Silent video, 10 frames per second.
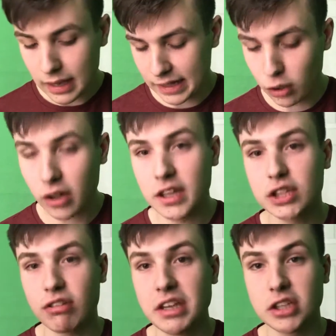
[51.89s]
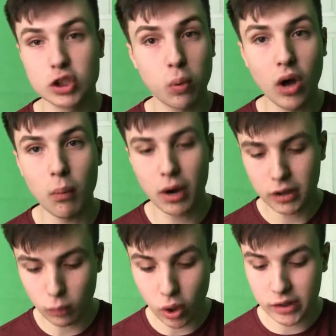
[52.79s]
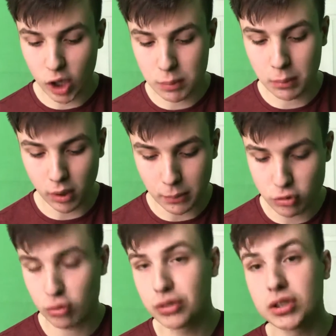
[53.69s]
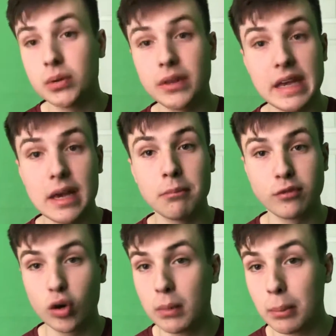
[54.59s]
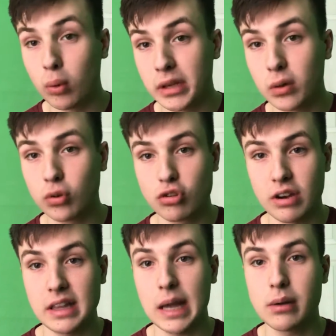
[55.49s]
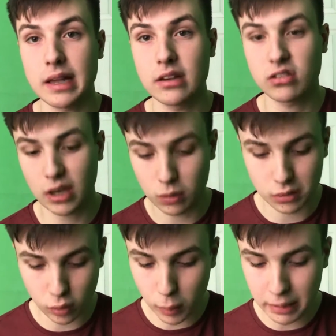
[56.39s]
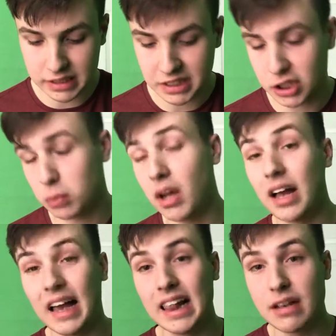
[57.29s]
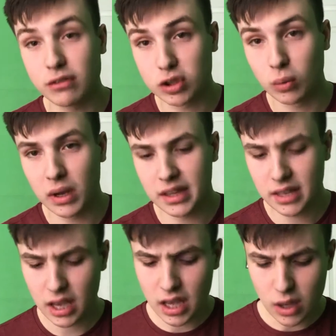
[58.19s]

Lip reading: And look at this race, it's quite wide open, but I'm drawn to the former Paul Nicholls train, now with Dan Skelton, Aux Ptis Sois at 11-1.